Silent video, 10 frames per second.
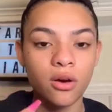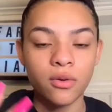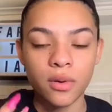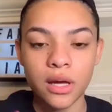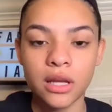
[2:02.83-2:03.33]

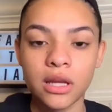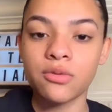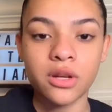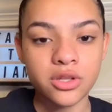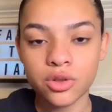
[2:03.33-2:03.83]
out any
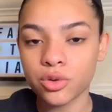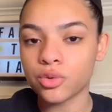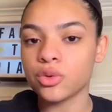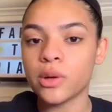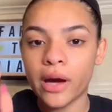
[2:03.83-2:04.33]

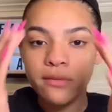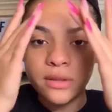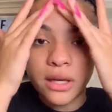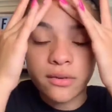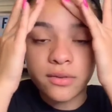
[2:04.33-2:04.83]
residue you have
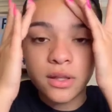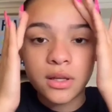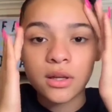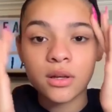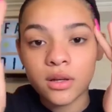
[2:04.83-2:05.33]
left,
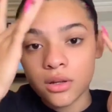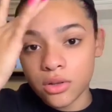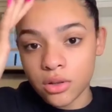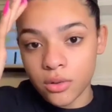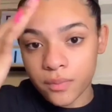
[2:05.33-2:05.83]

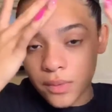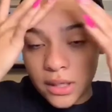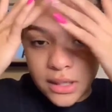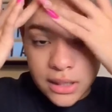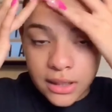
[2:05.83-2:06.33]

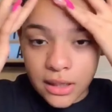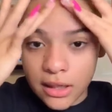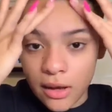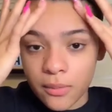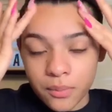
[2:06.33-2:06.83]
anything
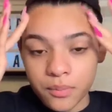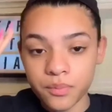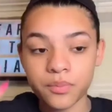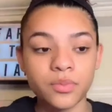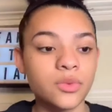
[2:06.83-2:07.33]
like that.
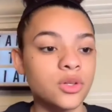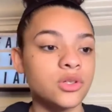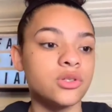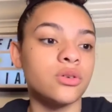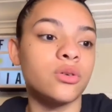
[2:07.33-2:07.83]

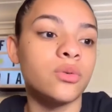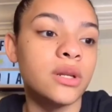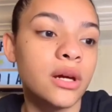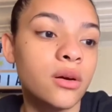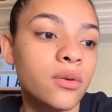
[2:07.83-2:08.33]
So
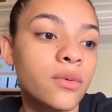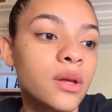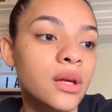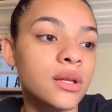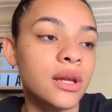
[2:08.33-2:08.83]
now
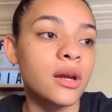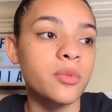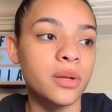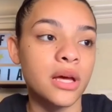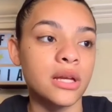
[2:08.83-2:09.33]
that I
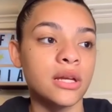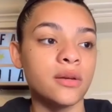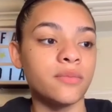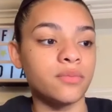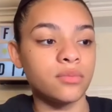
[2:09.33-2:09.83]
applied
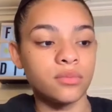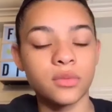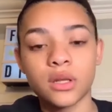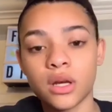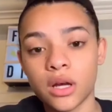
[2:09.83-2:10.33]
it,
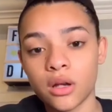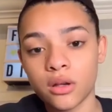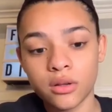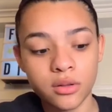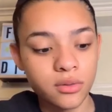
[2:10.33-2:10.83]

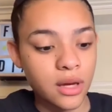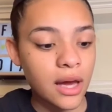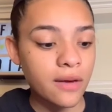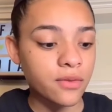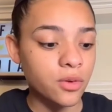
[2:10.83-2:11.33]
I
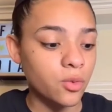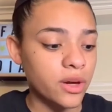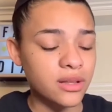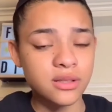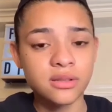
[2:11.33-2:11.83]
have a
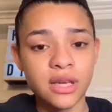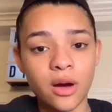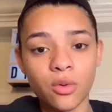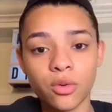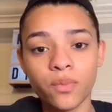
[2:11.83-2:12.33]
wet
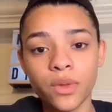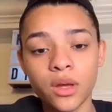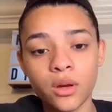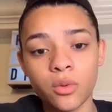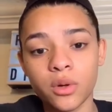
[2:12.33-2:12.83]
towel
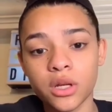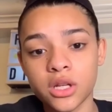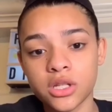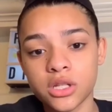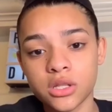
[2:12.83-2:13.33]
where you
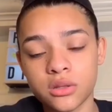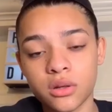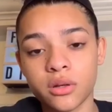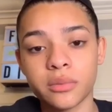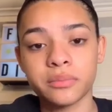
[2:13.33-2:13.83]
could just
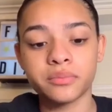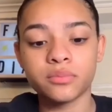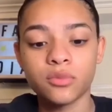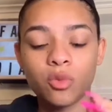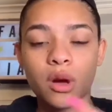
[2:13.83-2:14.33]

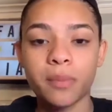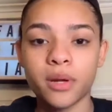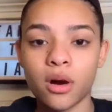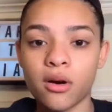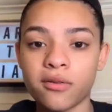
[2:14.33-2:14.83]
wipe
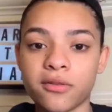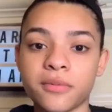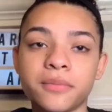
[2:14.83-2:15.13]
it off.